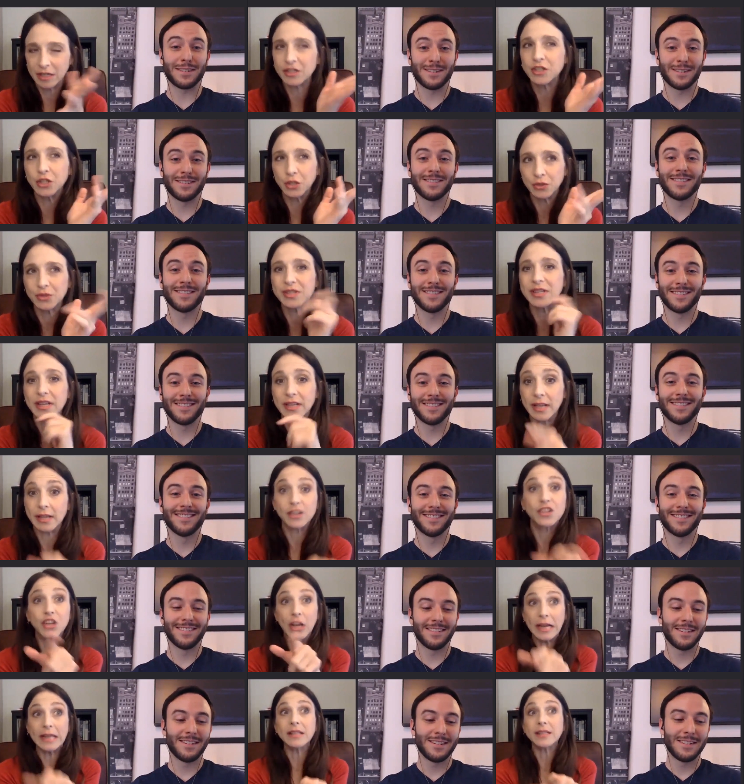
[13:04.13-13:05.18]
Speaker 1: it
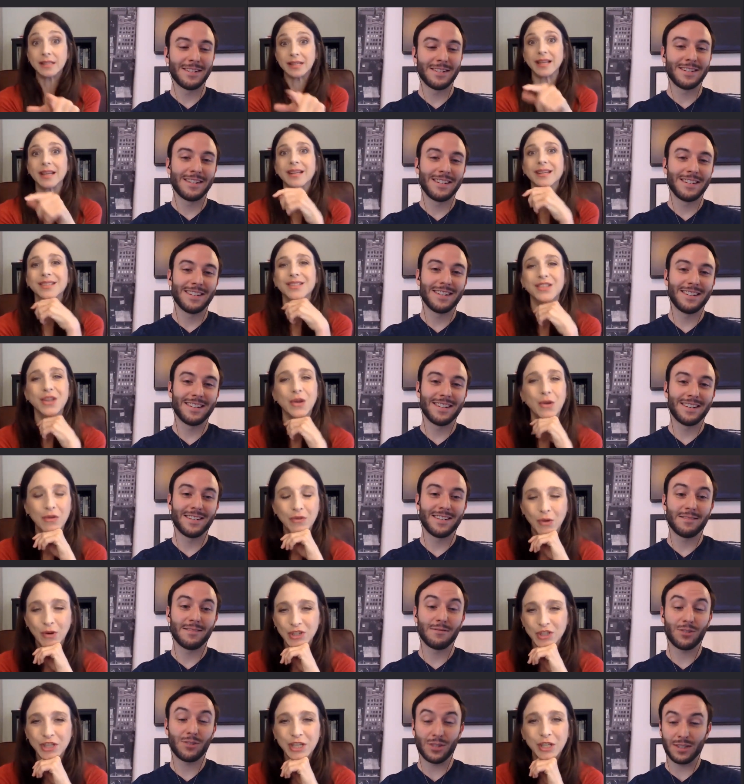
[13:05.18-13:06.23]
singing. Jane sings, so of
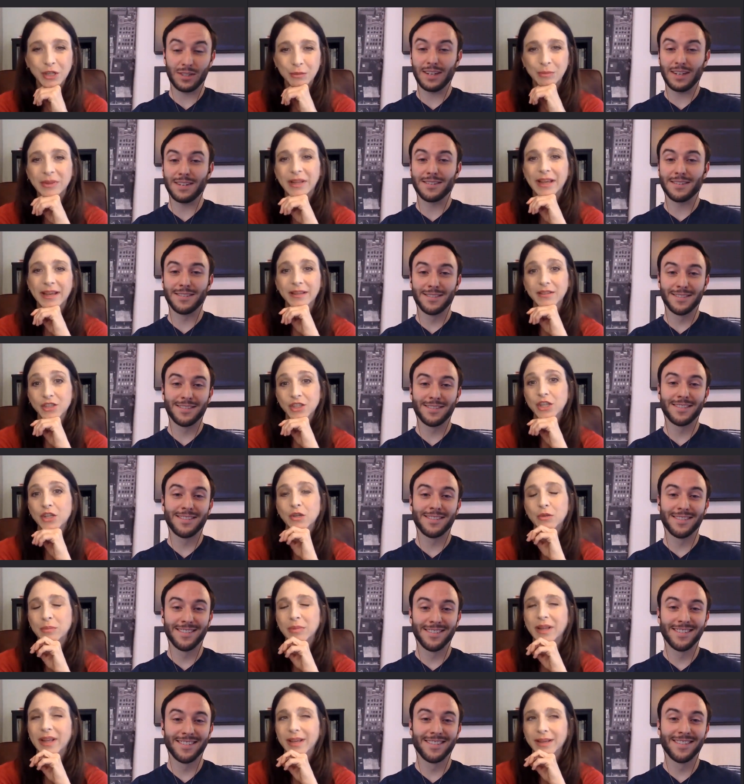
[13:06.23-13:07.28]
course she could yeah. play
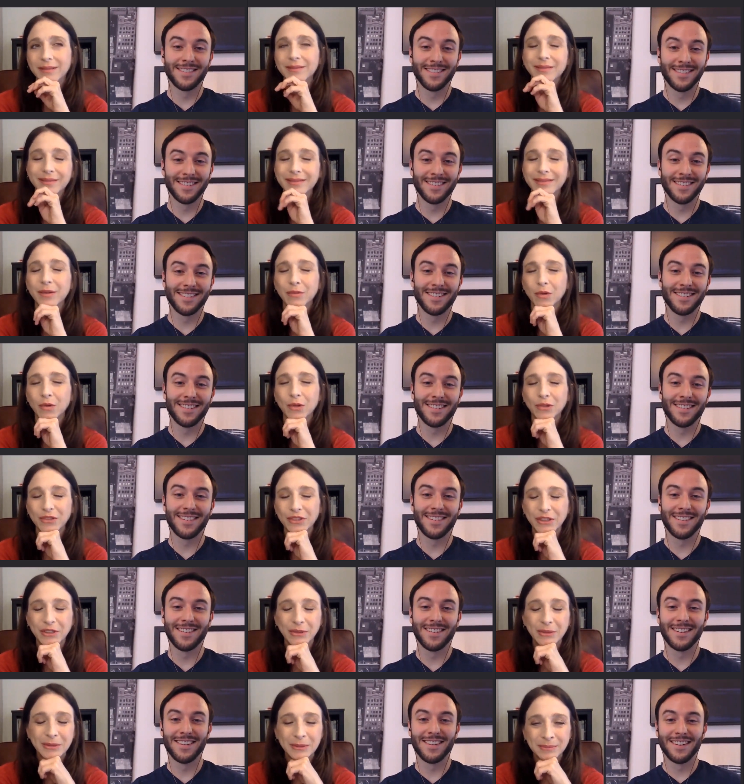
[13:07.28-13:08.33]
play the role
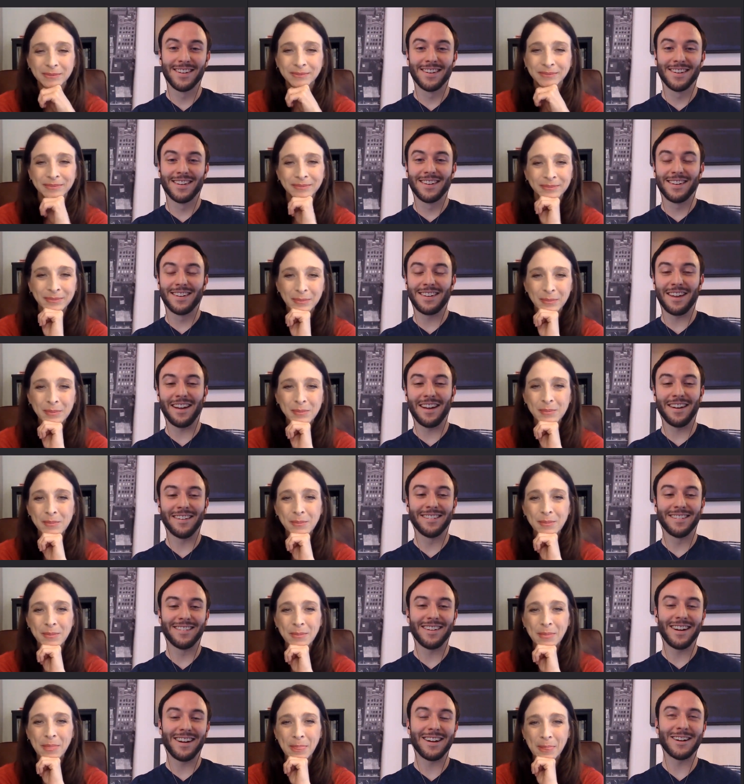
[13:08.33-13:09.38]
too.
Speaker 2: Yeah,
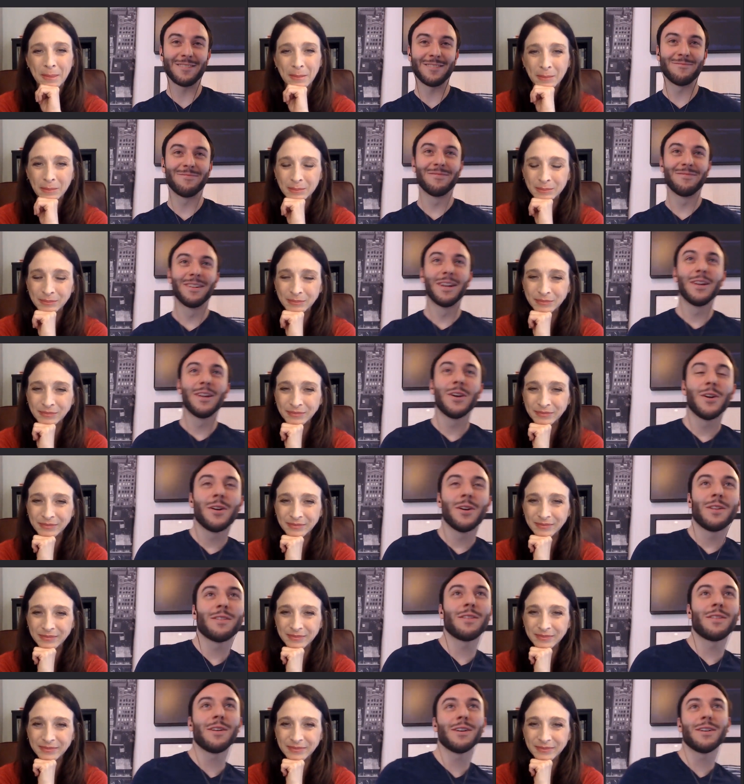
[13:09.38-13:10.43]
um,
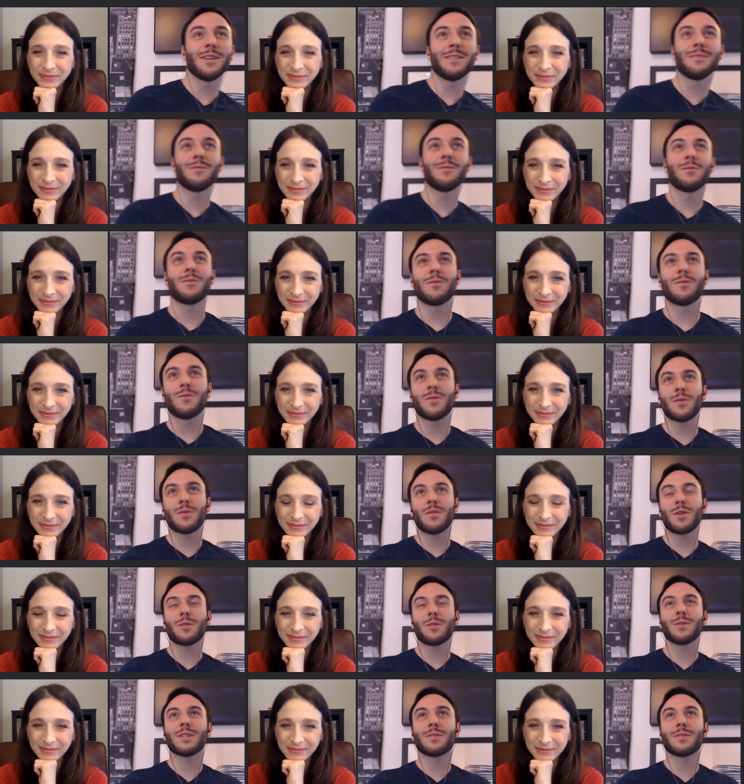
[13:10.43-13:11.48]
the
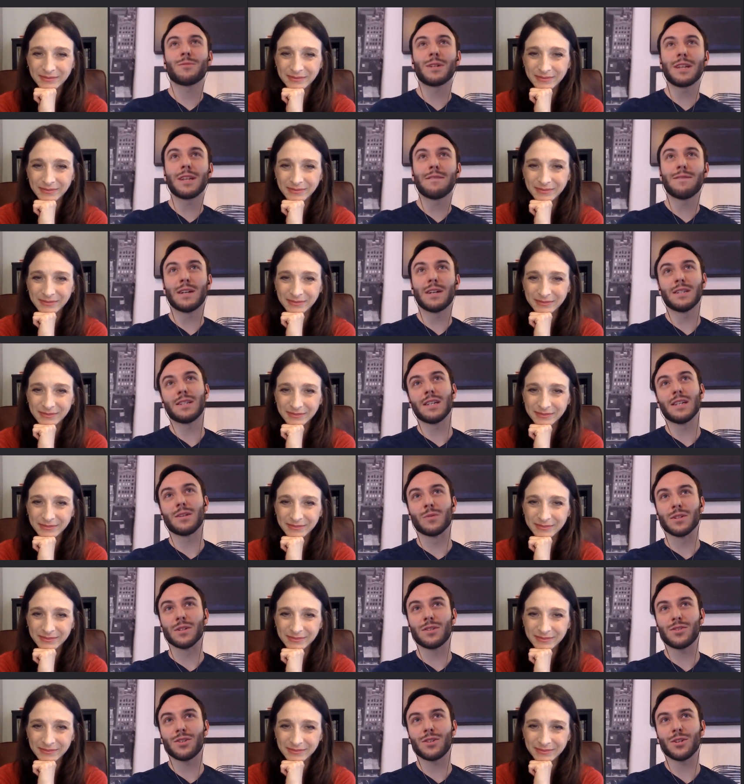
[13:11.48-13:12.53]
there was a really fun
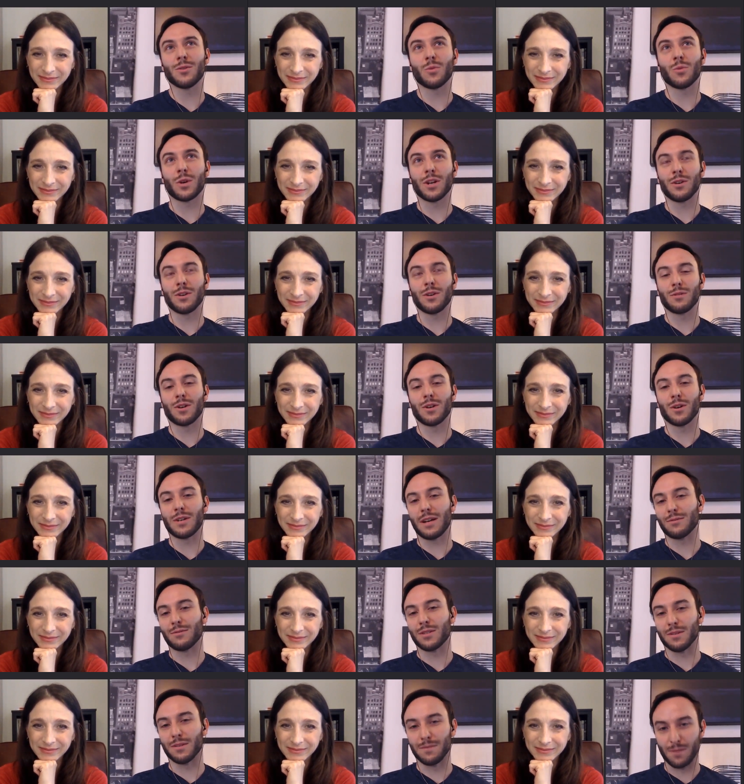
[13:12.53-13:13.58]
sequence too where you go
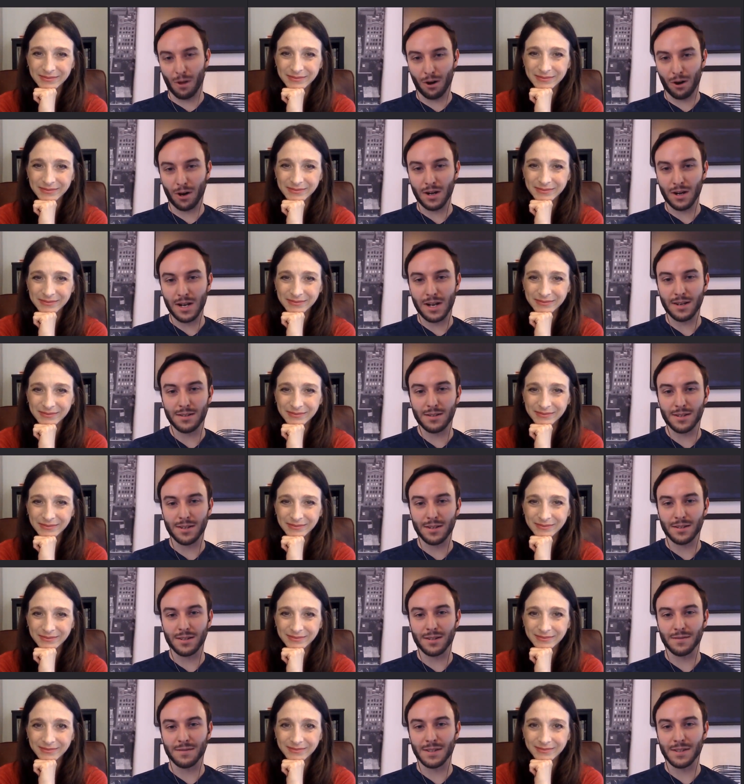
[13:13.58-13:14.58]
down to Florida to to